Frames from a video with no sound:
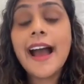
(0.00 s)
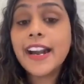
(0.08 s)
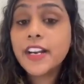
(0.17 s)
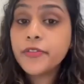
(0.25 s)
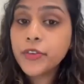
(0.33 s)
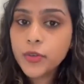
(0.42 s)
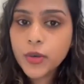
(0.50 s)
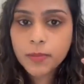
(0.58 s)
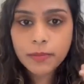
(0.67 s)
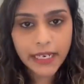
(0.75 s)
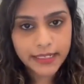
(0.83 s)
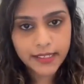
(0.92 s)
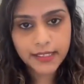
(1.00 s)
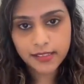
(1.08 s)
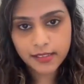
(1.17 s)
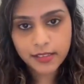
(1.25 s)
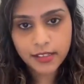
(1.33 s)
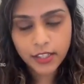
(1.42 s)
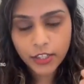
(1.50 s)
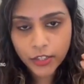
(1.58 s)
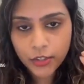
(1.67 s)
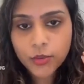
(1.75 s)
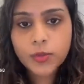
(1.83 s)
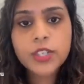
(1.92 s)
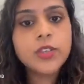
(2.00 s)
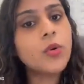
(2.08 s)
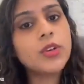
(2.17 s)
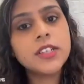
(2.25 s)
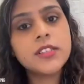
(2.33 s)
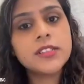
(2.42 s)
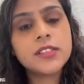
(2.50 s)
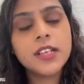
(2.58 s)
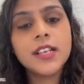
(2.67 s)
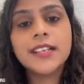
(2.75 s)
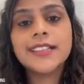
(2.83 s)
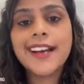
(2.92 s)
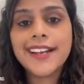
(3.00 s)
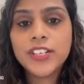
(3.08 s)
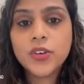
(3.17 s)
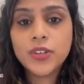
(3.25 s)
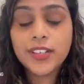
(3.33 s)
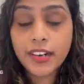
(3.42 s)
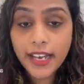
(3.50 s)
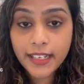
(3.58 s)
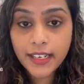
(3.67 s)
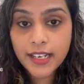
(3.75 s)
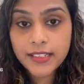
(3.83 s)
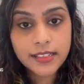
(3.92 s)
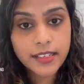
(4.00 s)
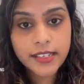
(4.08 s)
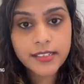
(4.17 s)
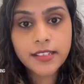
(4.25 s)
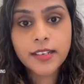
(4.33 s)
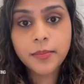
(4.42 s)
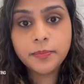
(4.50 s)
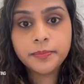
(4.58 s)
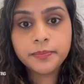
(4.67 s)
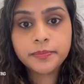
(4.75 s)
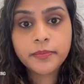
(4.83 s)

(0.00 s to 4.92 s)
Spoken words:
And if you do a blood test, you will notice that your triglycerides are up,